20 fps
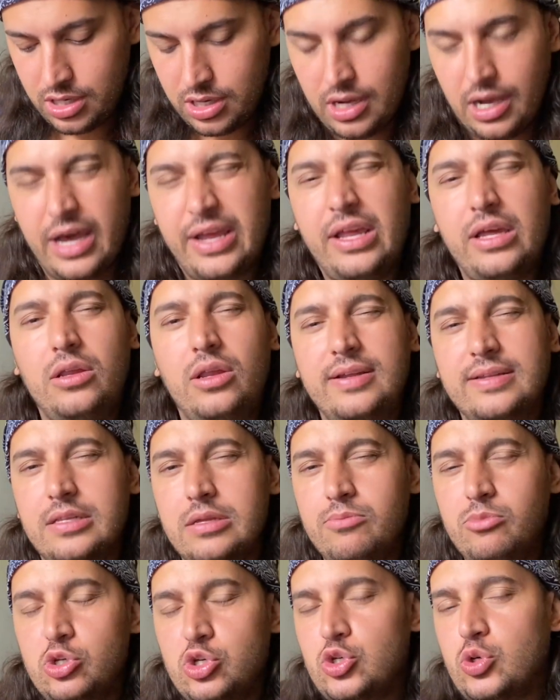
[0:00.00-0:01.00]
I don't like the
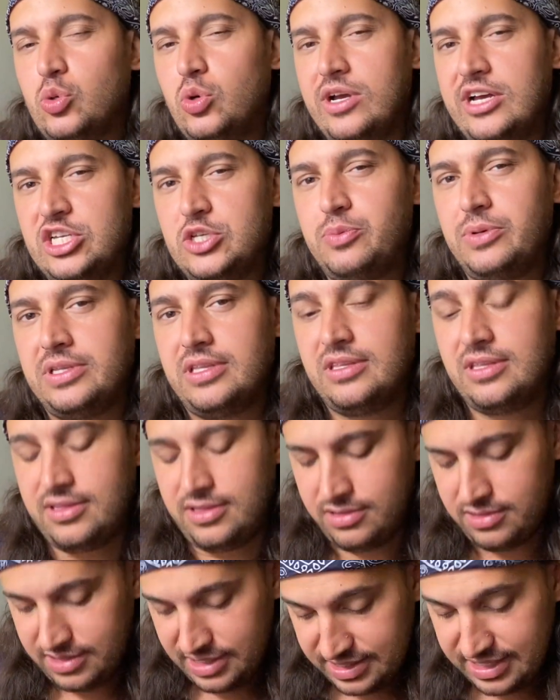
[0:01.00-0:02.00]
musical aspect
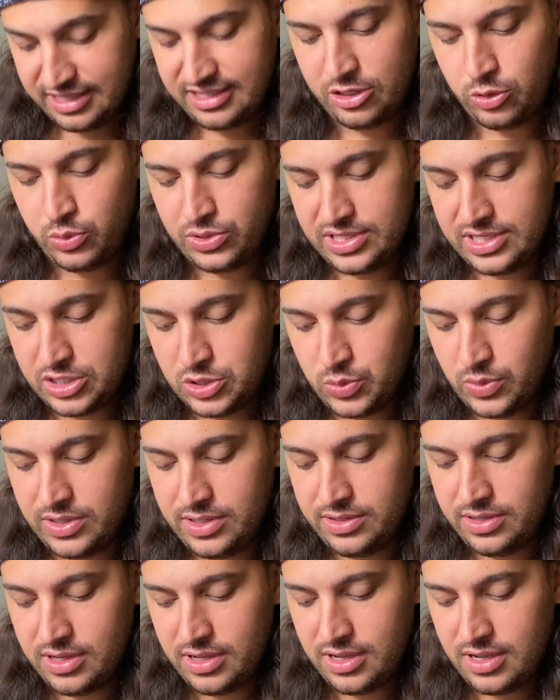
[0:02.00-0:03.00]
that they did with this one.